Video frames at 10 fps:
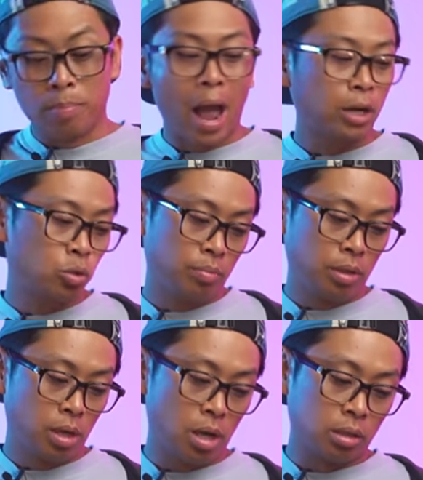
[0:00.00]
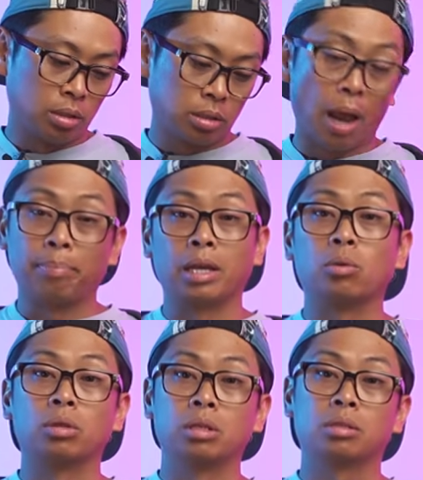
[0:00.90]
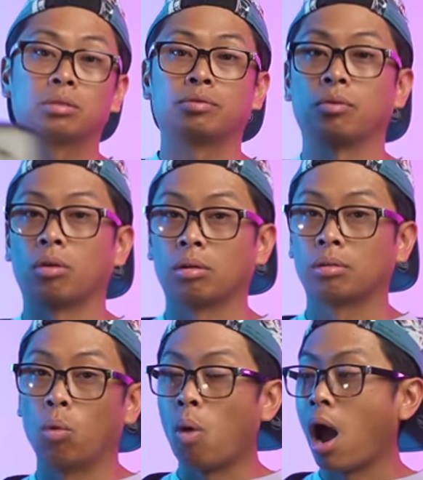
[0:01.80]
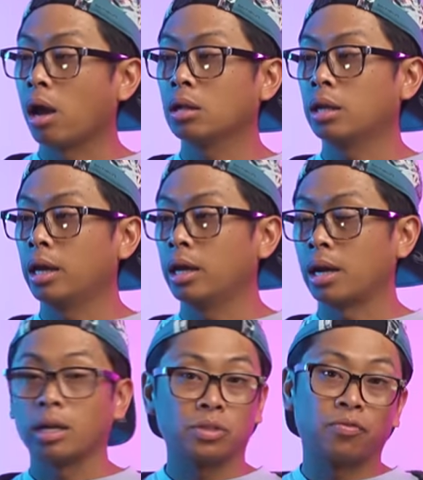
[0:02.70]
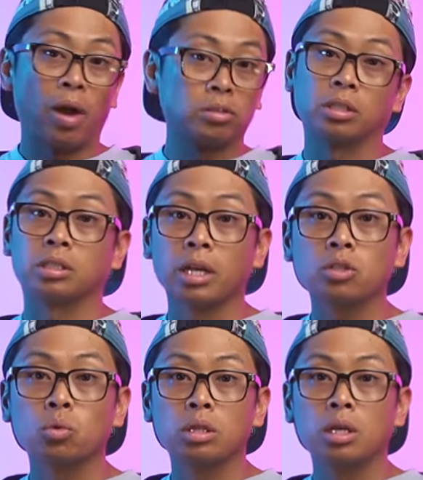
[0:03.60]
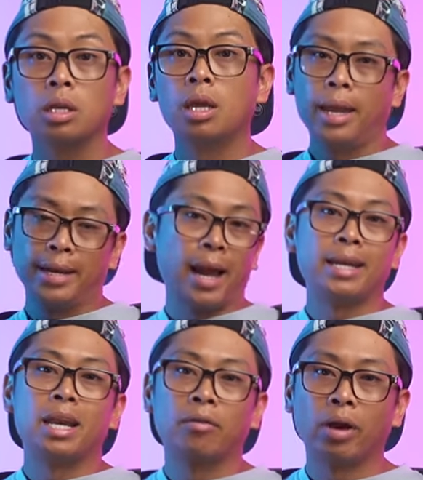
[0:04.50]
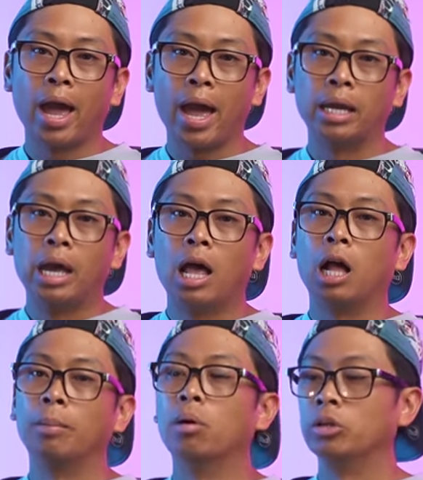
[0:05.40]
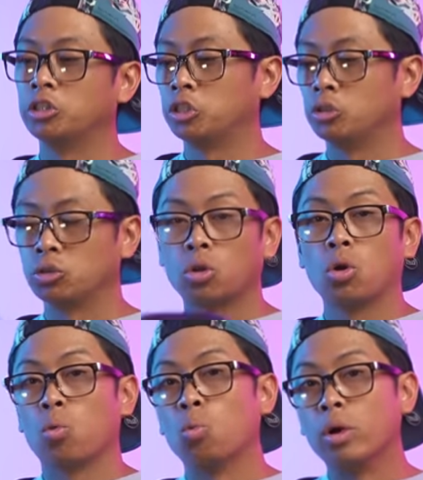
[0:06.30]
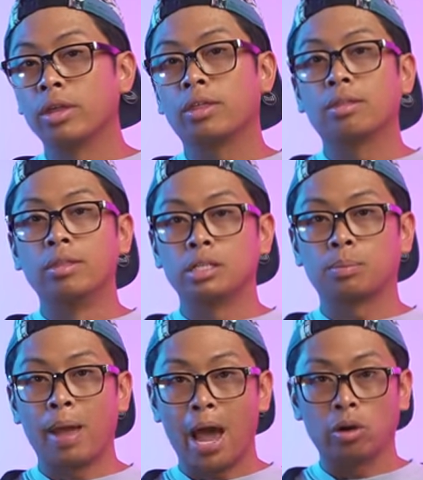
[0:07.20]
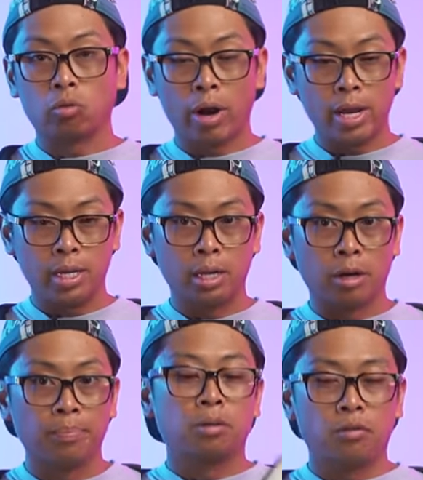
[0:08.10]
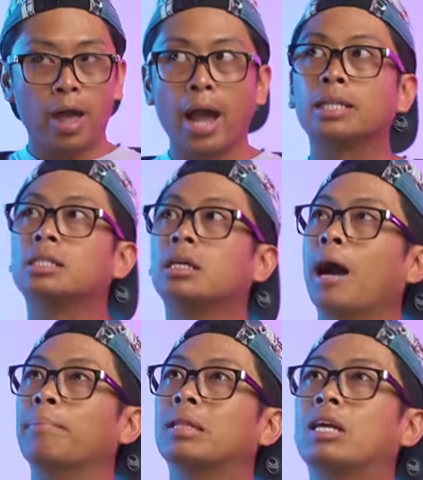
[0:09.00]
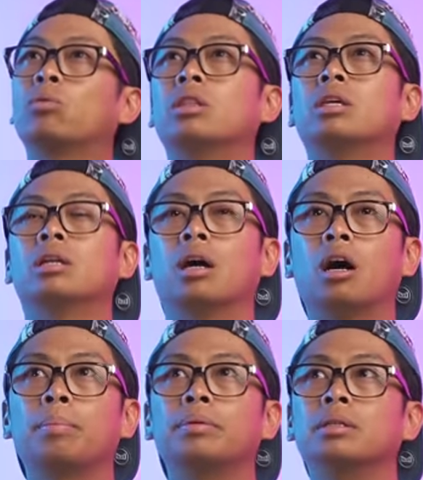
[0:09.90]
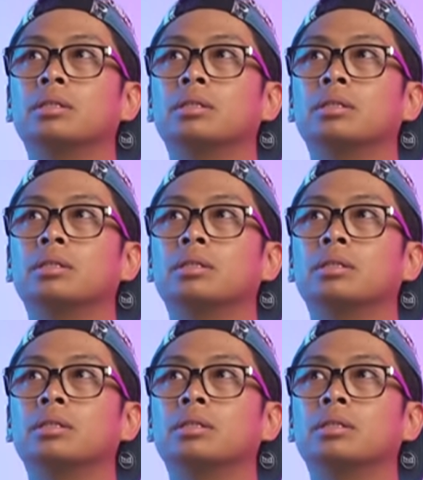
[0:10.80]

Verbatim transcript: went back to it because I played with this for a while and I found success with it and I never had elbow issues with this paddle right here. In fact, I played with it up